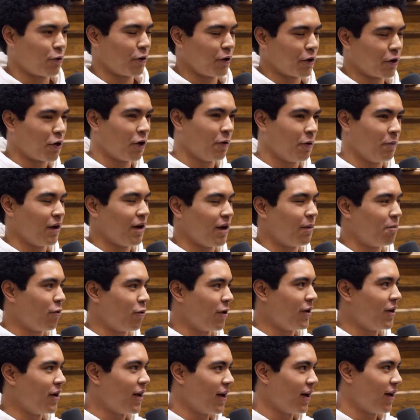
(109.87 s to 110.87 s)
Cory called me up
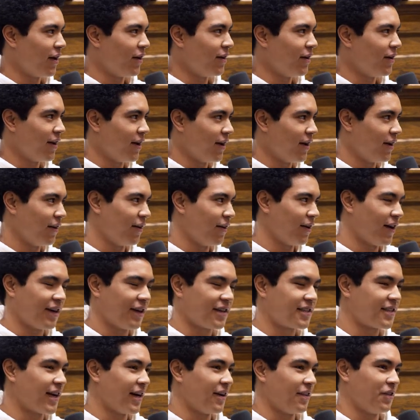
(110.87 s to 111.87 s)
one day and I
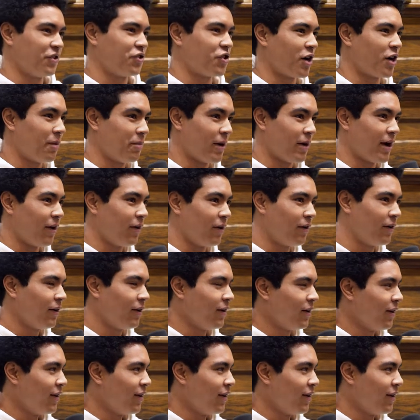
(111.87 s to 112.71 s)
decided to drop out.